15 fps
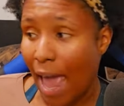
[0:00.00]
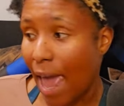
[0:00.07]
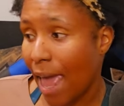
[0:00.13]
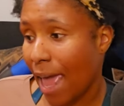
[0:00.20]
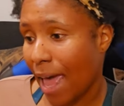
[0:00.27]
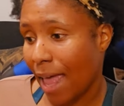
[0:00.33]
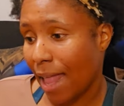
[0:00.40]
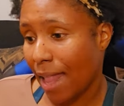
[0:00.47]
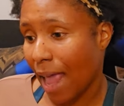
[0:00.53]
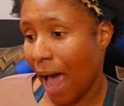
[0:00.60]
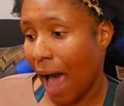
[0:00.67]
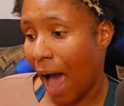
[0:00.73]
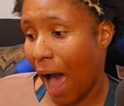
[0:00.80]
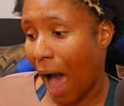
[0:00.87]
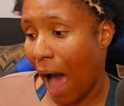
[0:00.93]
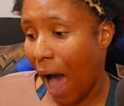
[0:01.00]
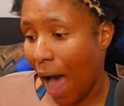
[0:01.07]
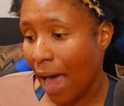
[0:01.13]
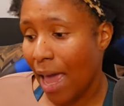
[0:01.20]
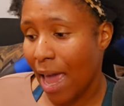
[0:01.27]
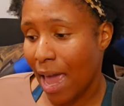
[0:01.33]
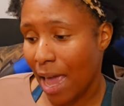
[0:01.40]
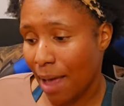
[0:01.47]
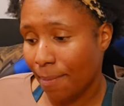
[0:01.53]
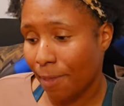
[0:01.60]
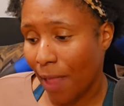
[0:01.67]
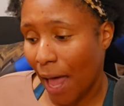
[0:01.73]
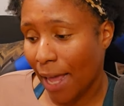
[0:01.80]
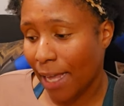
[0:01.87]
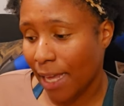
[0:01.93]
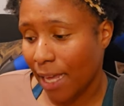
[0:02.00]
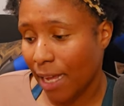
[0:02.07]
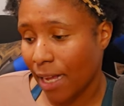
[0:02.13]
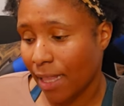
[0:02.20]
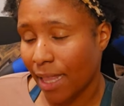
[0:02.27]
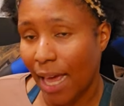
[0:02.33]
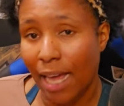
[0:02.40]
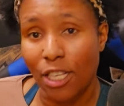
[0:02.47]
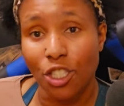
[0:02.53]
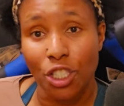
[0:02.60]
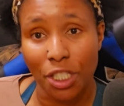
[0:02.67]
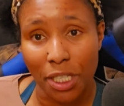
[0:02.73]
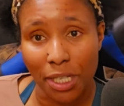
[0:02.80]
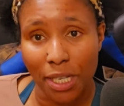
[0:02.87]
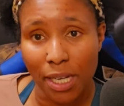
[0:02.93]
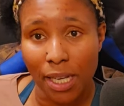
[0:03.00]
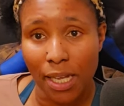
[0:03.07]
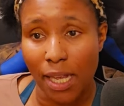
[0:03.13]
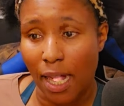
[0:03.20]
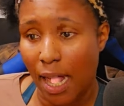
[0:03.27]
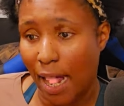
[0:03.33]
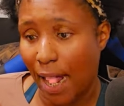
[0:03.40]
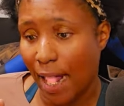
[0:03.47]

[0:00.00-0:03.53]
And I am liking that Gina